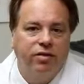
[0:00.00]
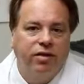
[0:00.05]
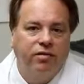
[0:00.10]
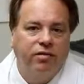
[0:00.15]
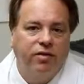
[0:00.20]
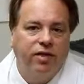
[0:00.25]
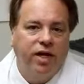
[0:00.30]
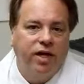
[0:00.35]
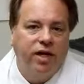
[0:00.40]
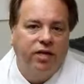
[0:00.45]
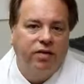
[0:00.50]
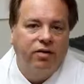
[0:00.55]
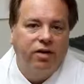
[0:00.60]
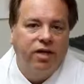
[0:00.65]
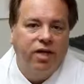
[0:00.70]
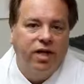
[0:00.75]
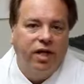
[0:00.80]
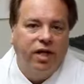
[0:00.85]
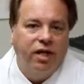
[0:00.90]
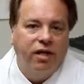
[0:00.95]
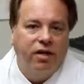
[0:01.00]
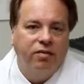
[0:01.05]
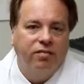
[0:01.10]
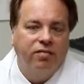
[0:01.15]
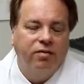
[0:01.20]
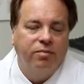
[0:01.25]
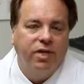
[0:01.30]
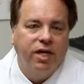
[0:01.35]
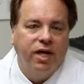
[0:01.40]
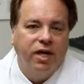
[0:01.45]
of the anal canal
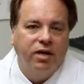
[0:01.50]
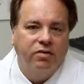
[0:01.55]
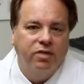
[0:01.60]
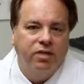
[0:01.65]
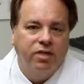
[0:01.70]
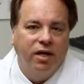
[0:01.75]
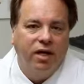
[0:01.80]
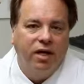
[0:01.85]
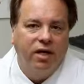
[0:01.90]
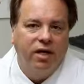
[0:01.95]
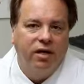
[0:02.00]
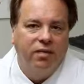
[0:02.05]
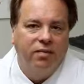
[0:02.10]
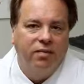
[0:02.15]
from the outside.